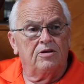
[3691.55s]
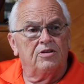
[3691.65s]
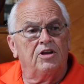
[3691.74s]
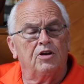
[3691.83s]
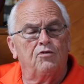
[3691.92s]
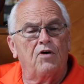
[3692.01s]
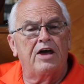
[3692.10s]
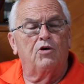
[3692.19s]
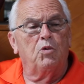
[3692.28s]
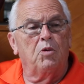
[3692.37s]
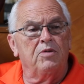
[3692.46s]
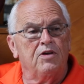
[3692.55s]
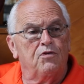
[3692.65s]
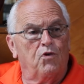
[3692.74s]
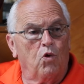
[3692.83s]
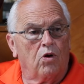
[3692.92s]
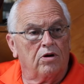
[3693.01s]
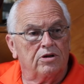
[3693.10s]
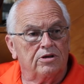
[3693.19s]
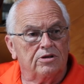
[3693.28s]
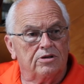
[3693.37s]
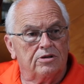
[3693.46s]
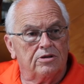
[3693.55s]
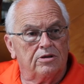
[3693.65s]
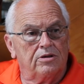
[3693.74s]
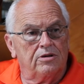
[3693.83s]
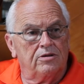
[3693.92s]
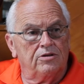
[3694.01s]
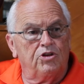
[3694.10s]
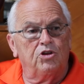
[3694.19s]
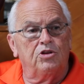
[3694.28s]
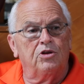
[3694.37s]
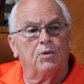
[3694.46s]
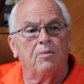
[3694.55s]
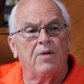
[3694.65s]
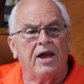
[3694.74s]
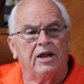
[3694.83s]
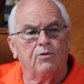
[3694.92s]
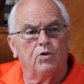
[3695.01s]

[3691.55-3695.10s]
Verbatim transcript: Then the final will be for the remaining,